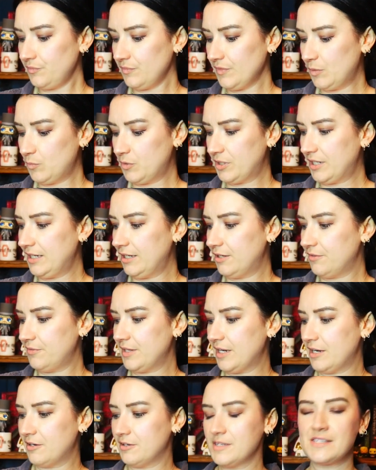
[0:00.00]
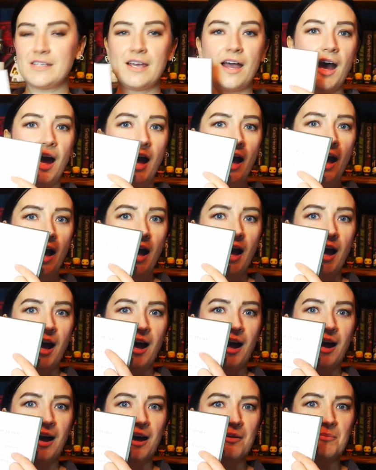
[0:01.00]
what I love there is
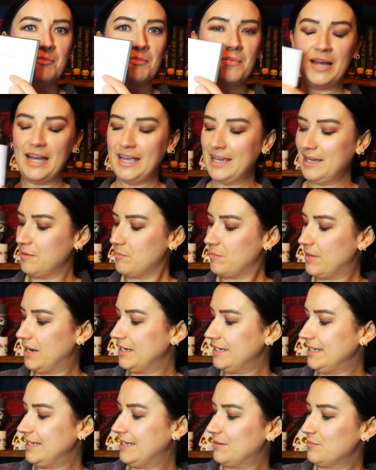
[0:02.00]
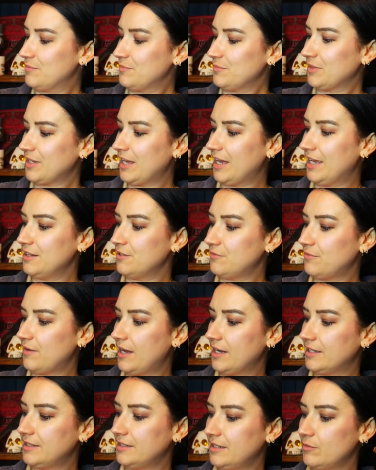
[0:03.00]
my name, and the
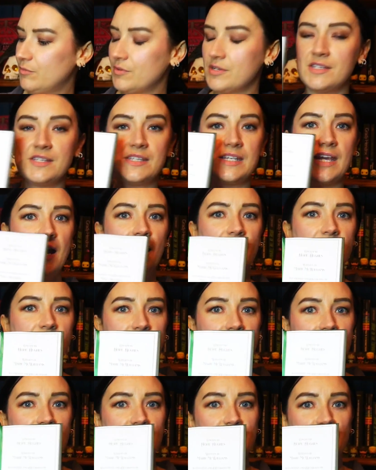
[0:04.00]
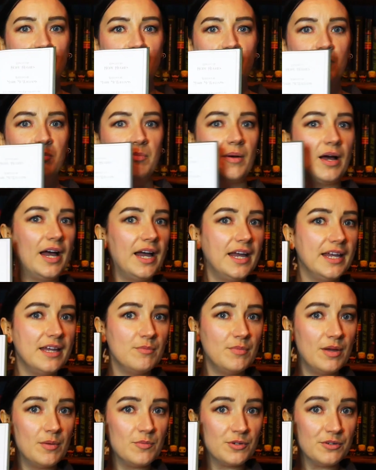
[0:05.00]
fact that it was edited by a
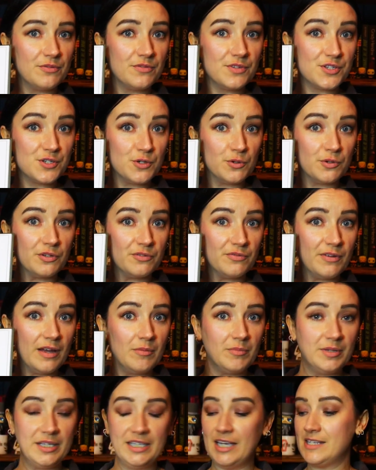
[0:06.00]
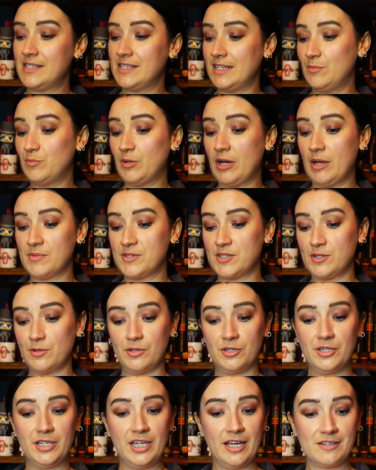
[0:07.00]
member of the Stoker family, as in Bram
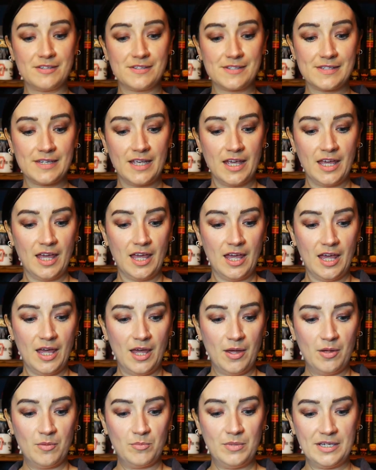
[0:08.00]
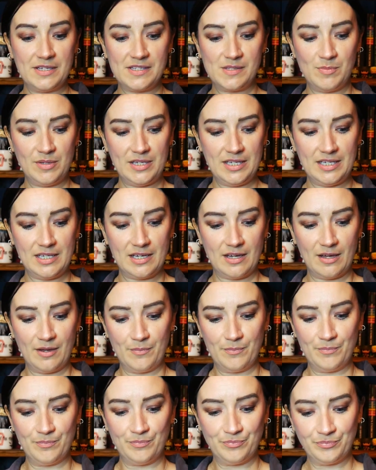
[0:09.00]
Stoker, yes, makes me
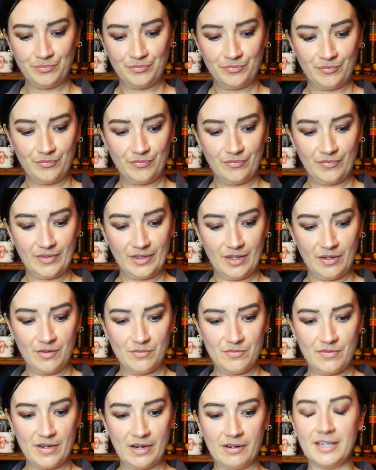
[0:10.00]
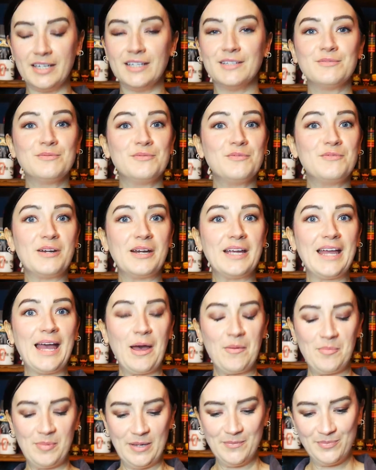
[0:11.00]
very, very
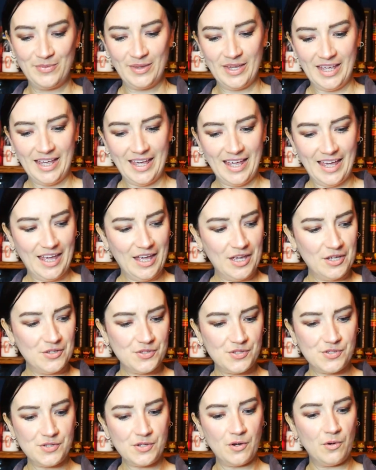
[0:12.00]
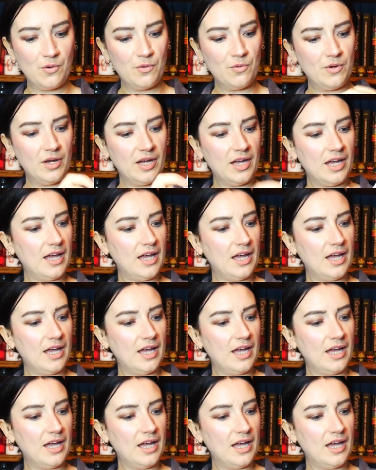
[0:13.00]
happy. So